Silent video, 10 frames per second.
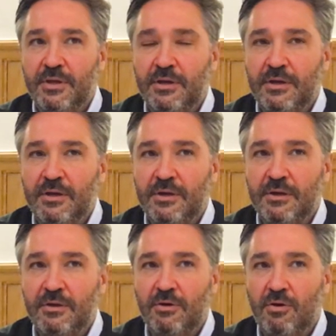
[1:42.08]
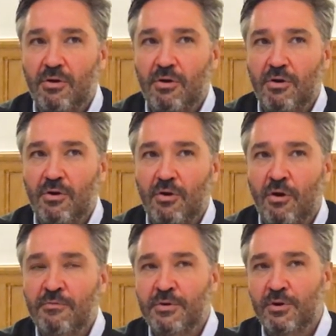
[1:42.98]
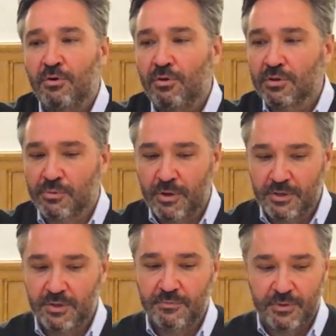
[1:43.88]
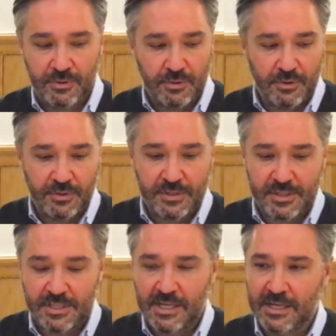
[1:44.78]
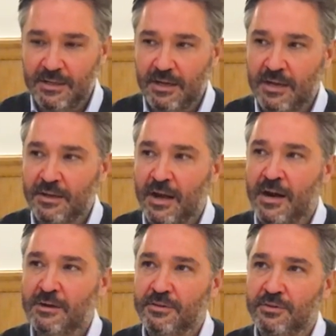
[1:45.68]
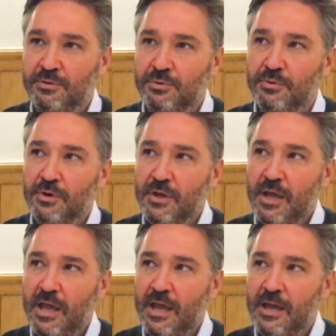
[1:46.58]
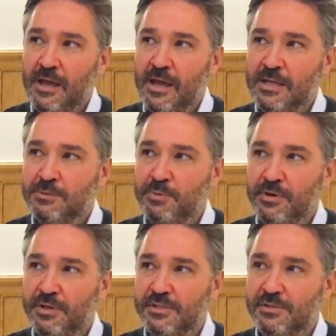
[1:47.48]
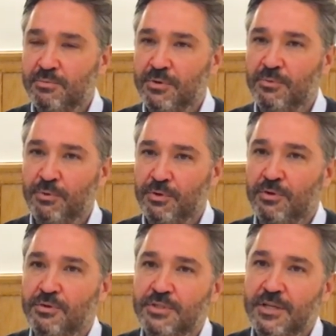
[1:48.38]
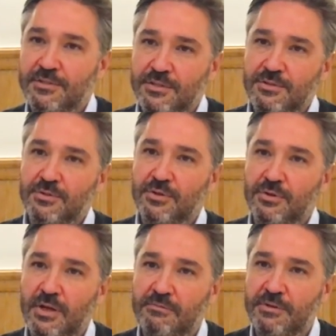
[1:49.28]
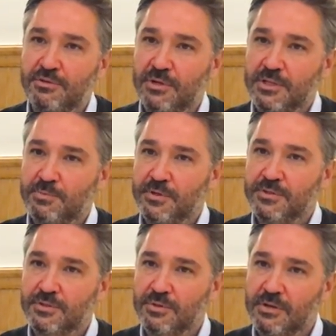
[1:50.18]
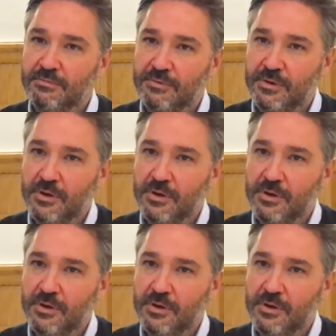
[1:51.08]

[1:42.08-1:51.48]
the overall quality of it. You know, that is like an art that you experience with all your senses. You know, you have visual experiences, you have